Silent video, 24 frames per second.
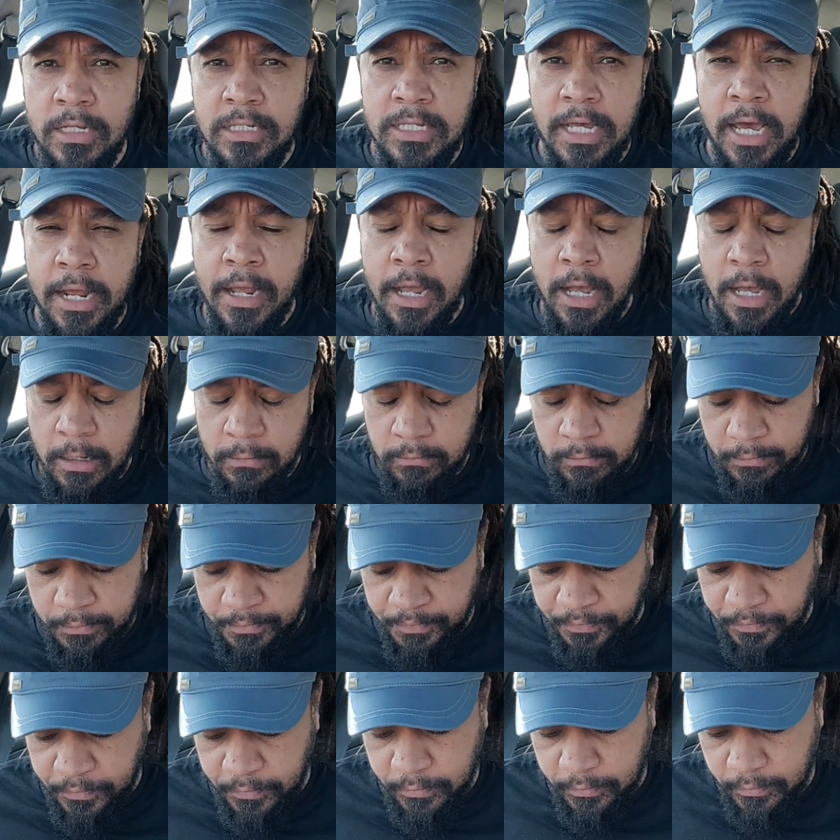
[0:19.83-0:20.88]
is that a...
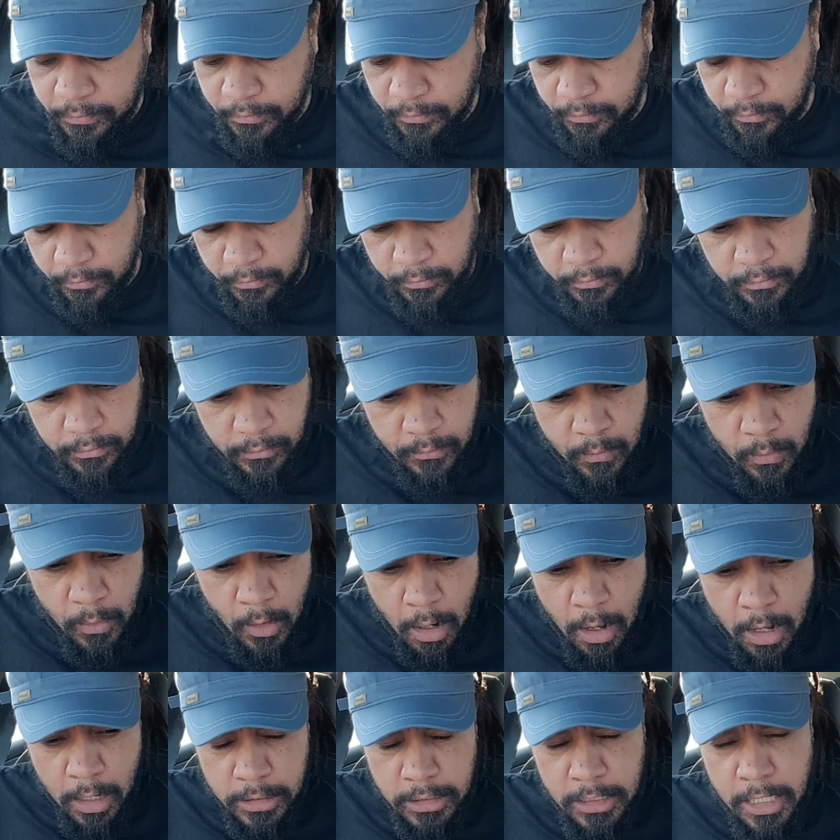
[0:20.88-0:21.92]

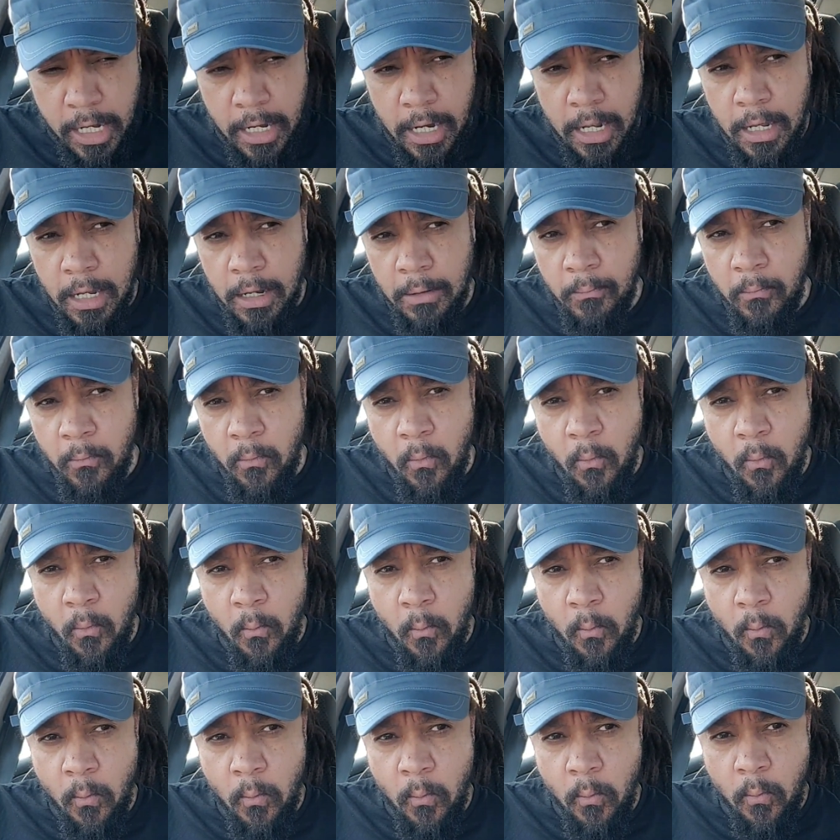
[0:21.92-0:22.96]
Is that a...
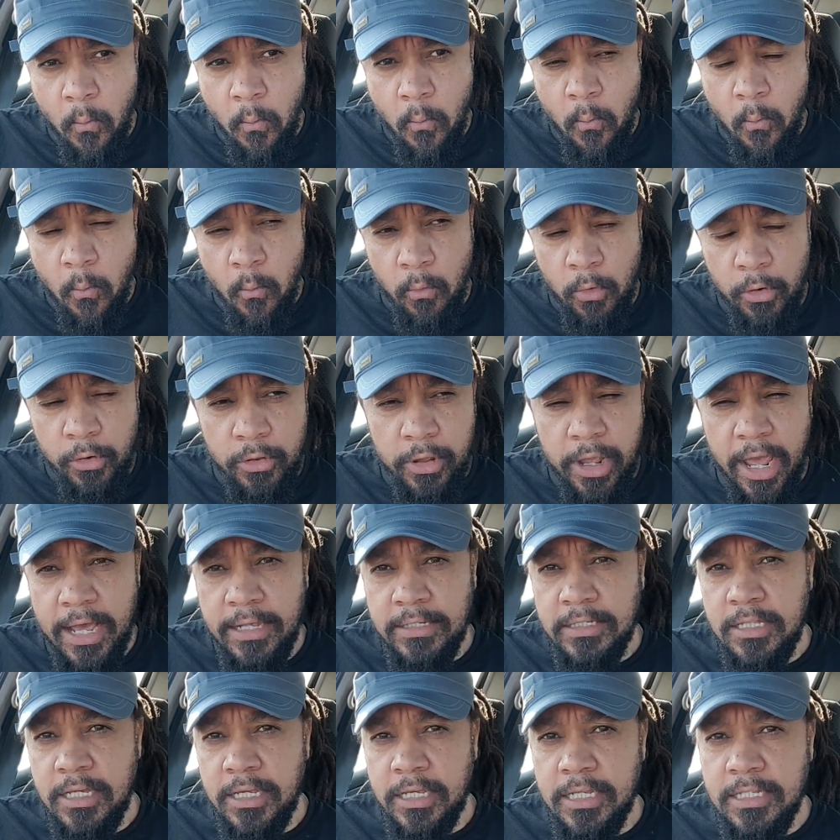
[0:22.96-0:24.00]
What do you
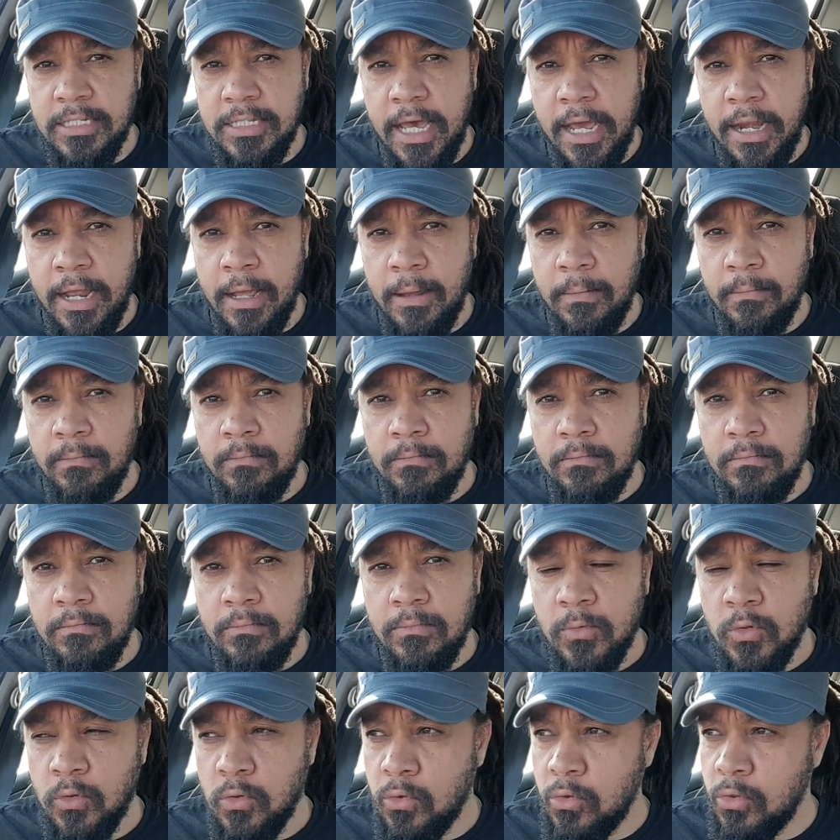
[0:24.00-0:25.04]
guys think? Is that a
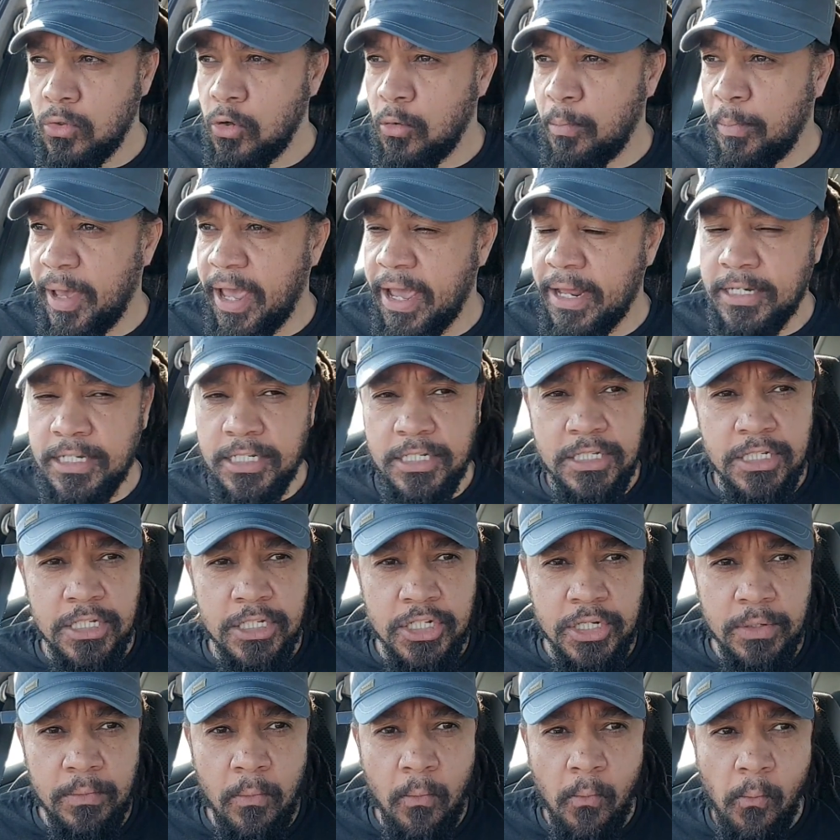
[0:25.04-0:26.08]
good or bad
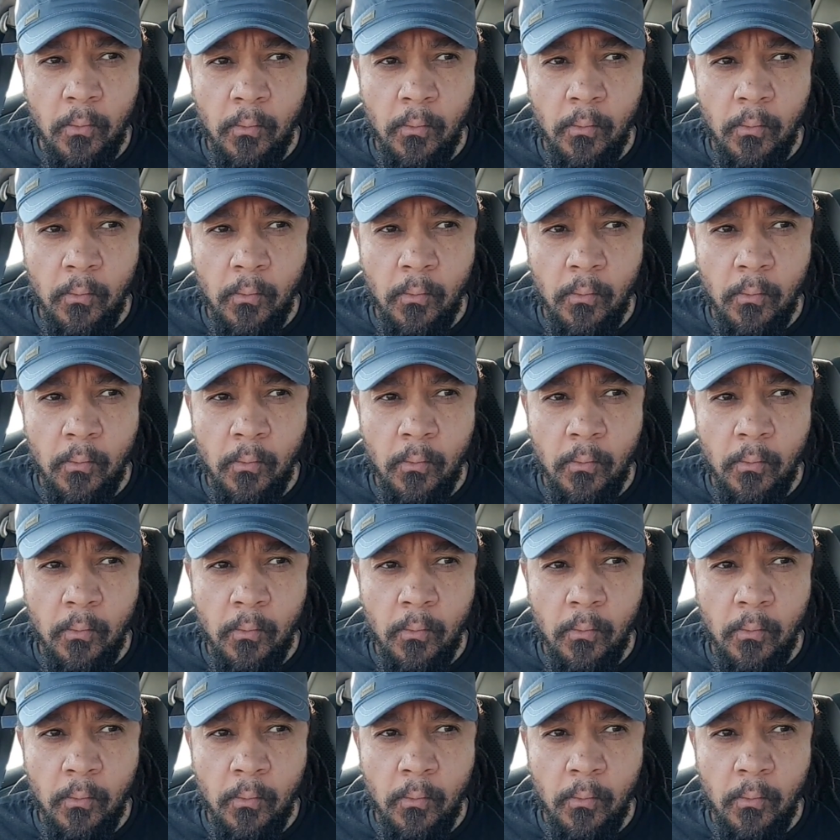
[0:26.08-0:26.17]
decision?